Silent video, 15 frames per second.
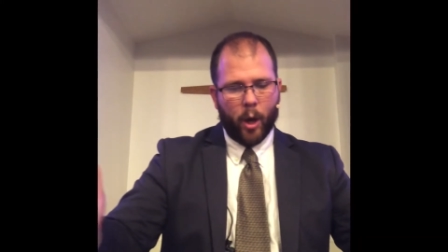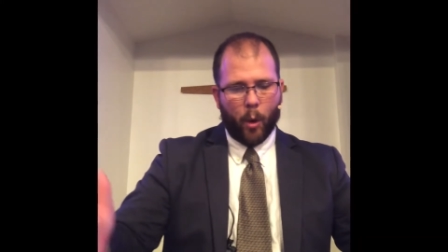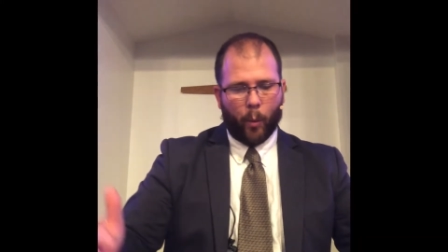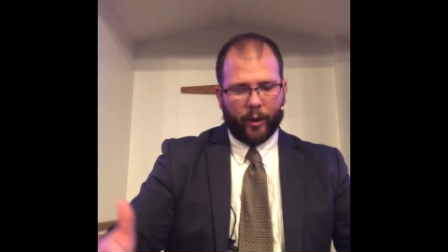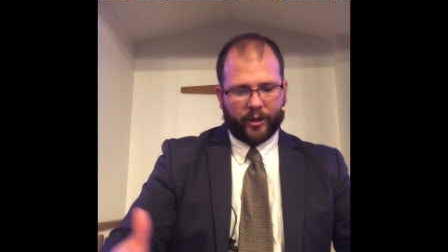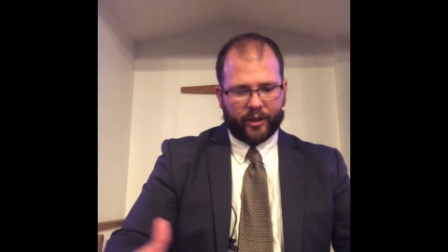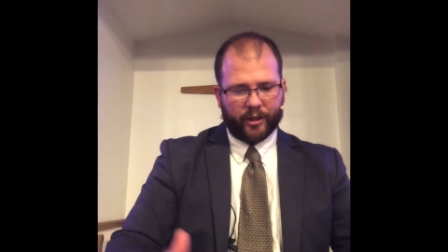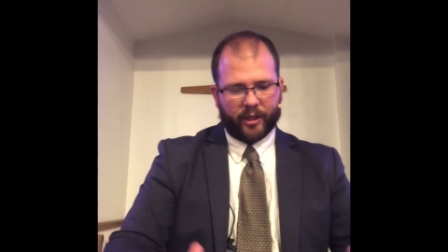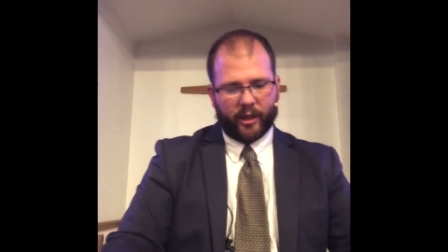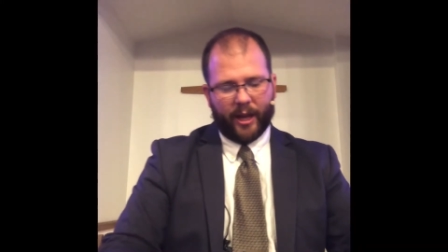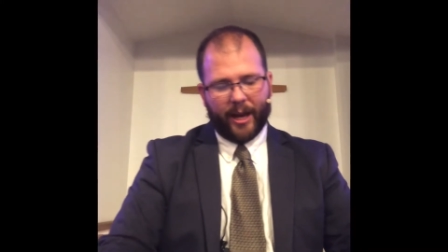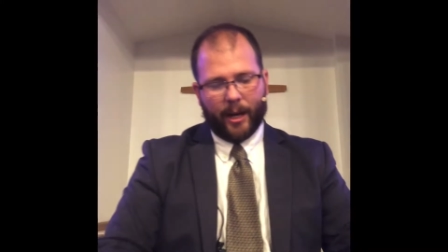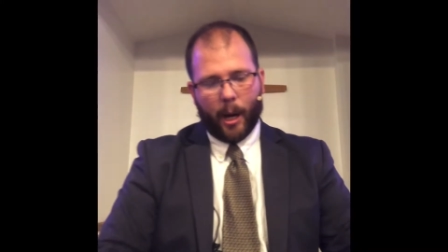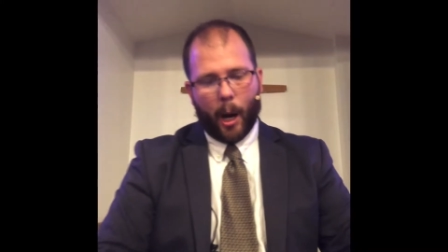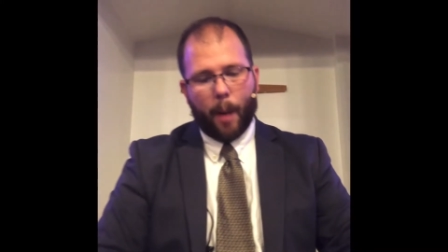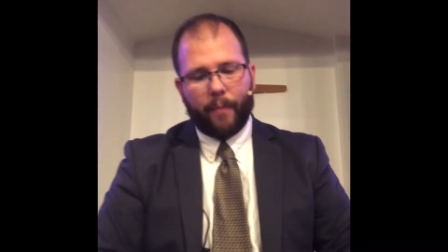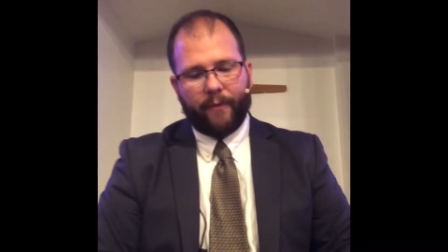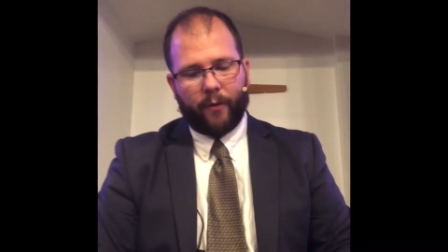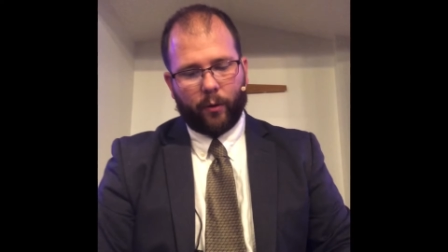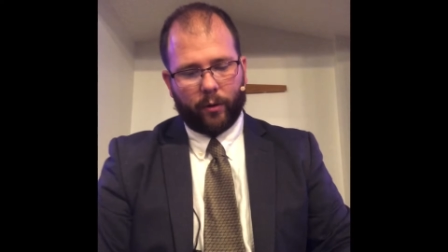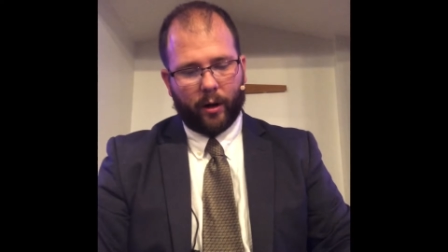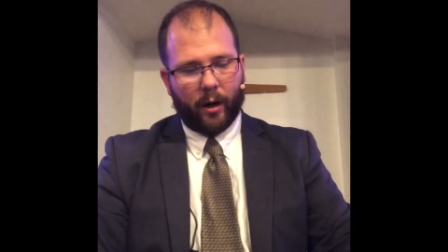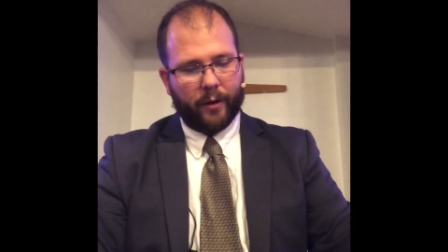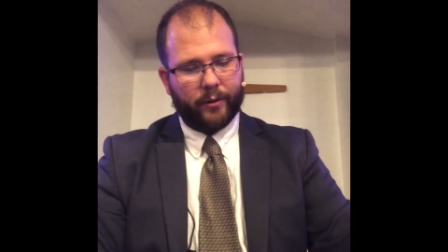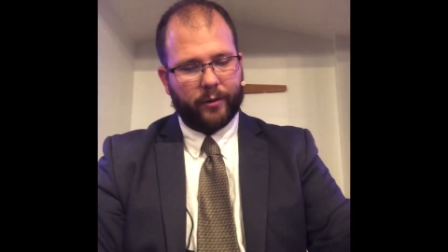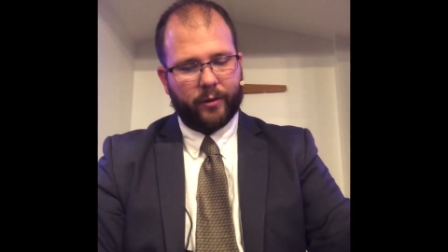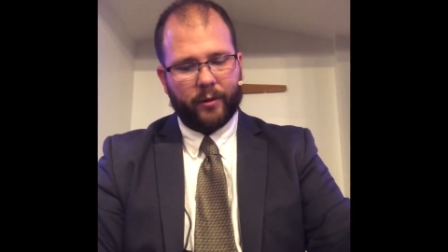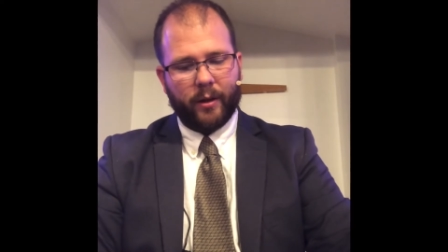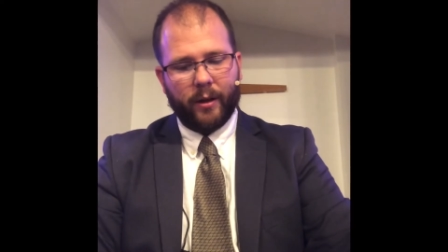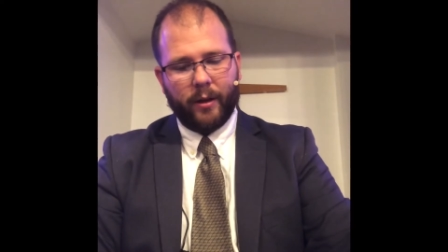which is laid up for
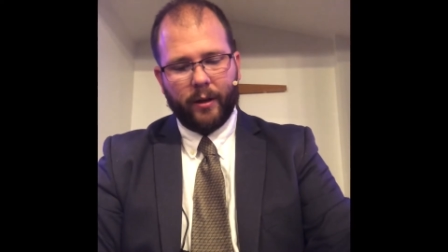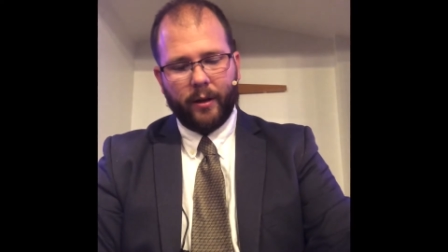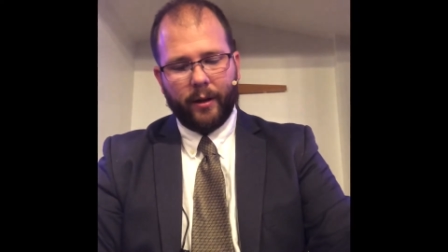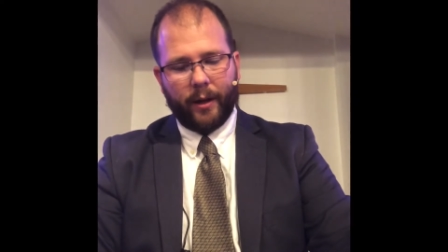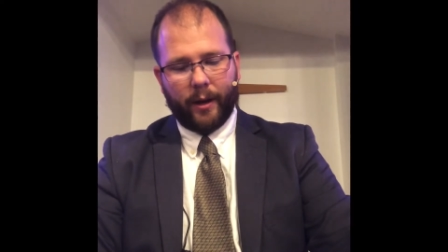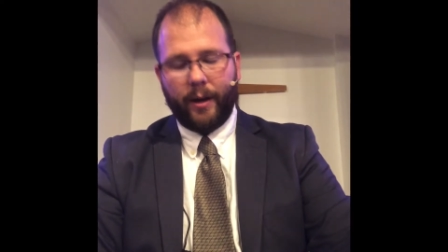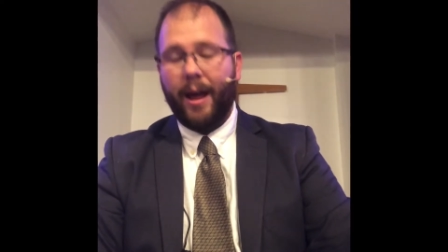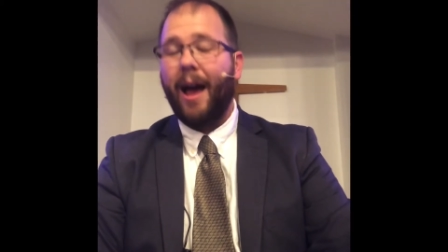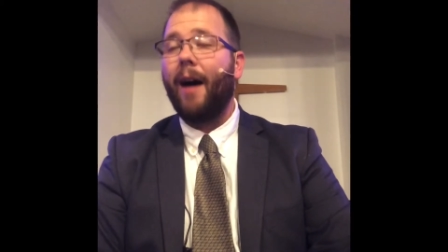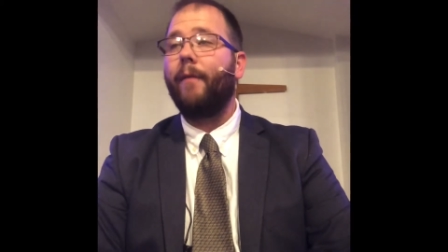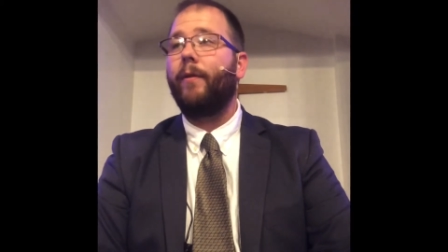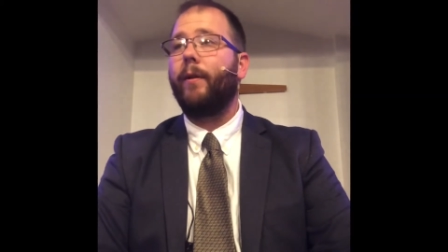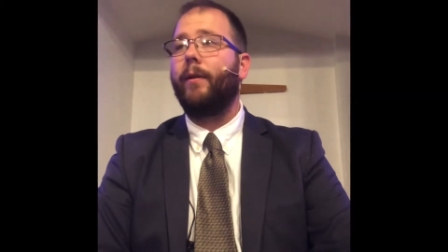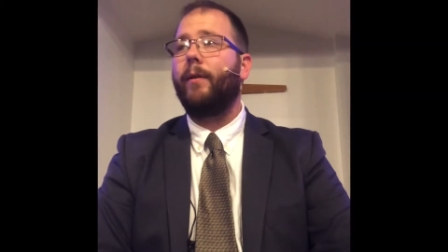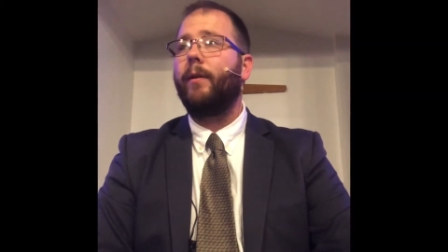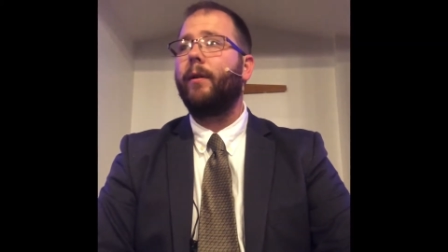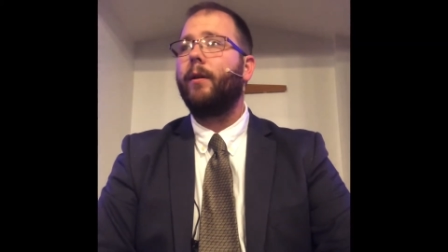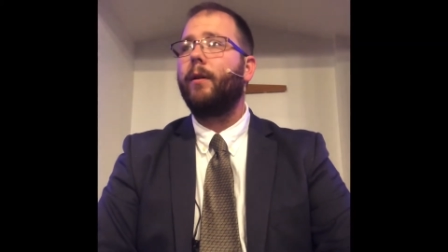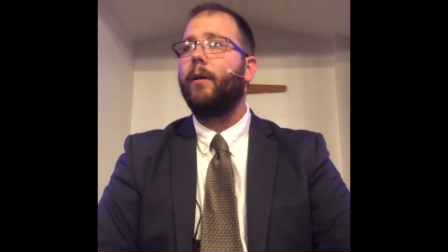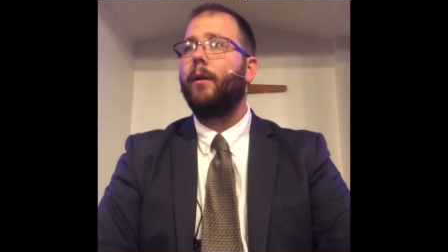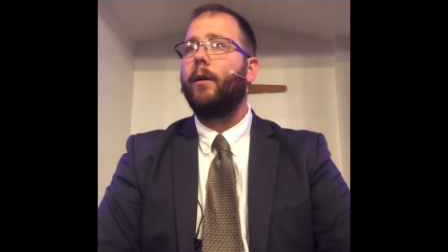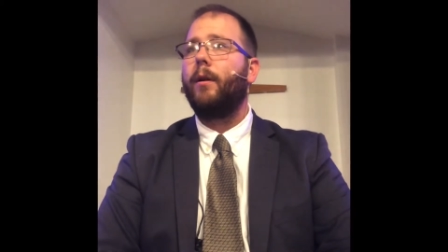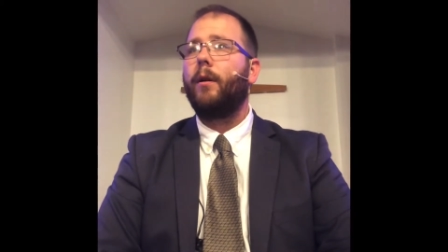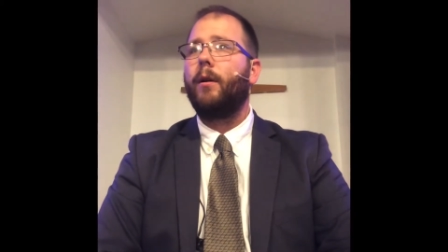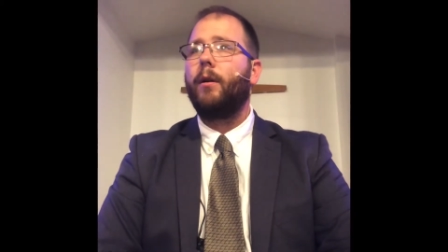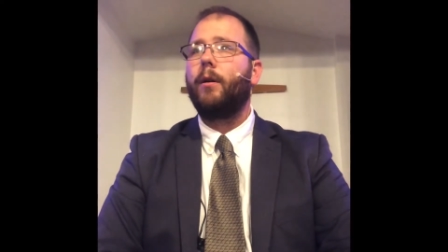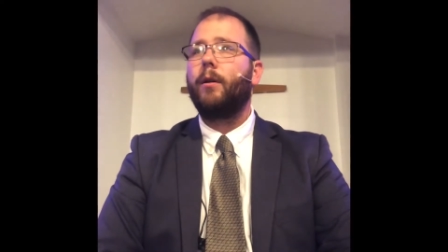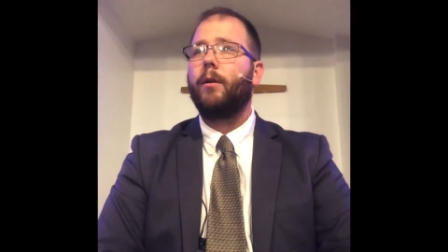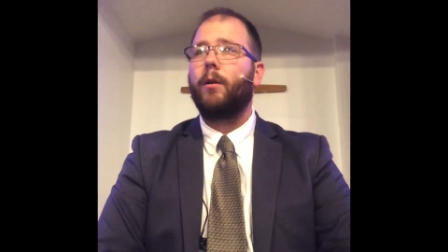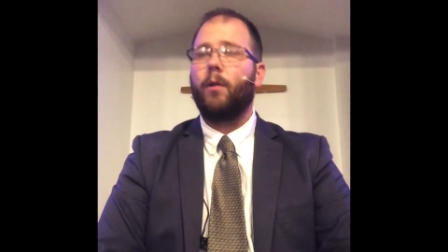us in heaven.
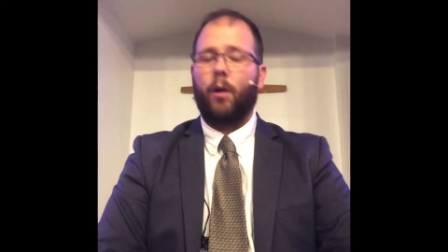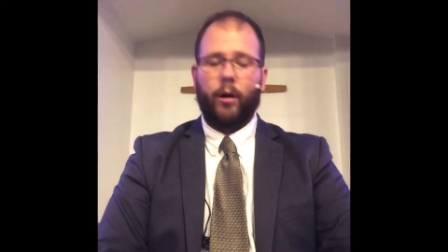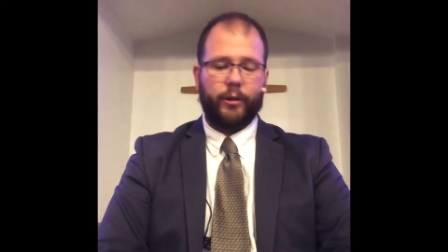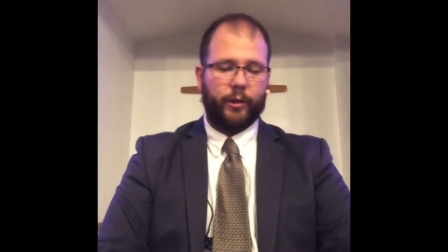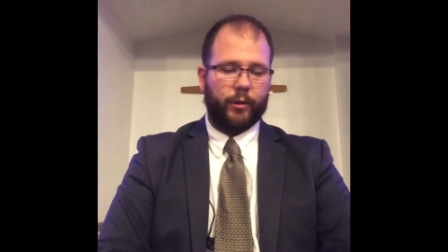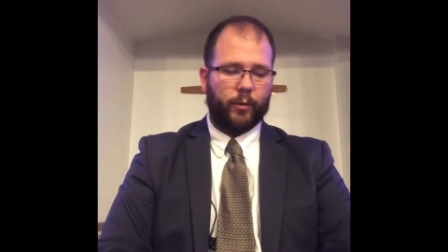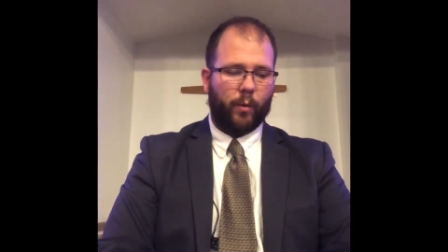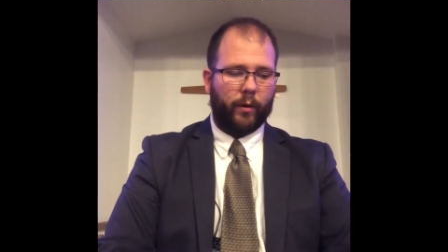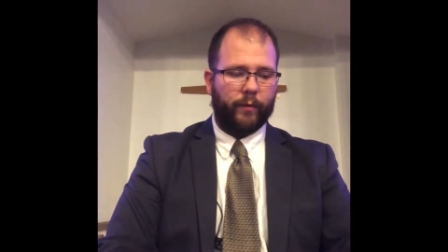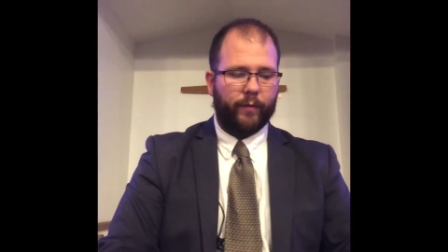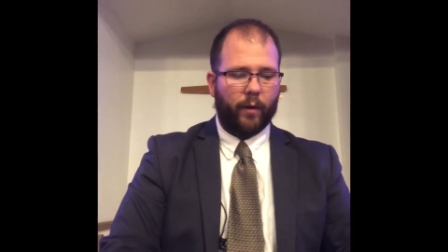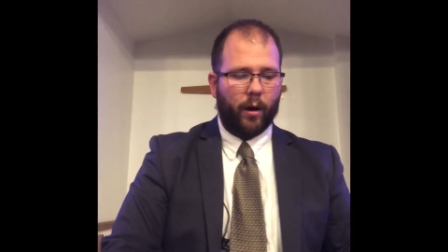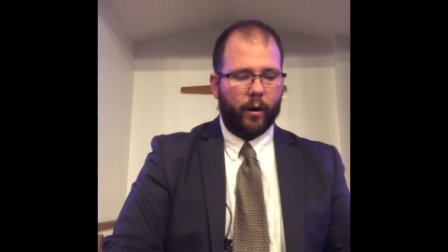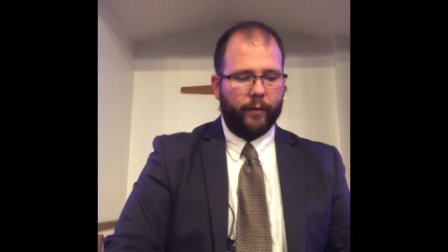Colossians 1 5.